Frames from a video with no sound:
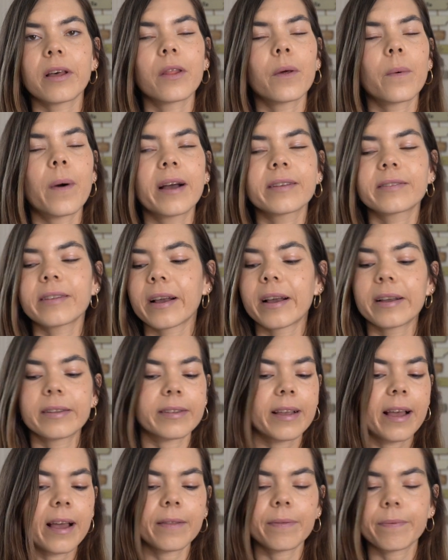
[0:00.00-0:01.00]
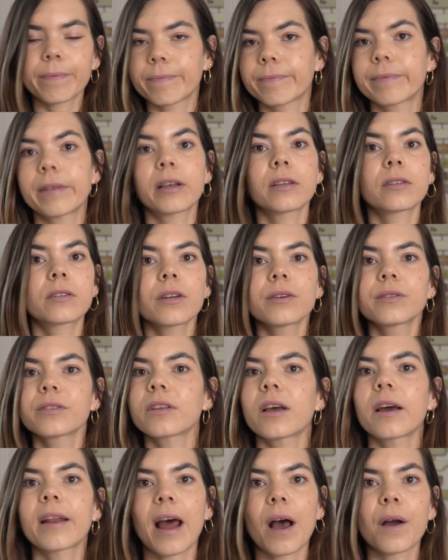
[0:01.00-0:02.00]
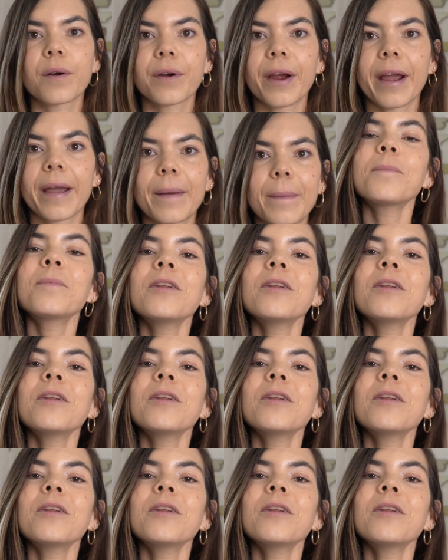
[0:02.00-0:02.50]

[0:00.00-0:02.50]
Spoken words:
Otherwise, like I said, things don't turn out great.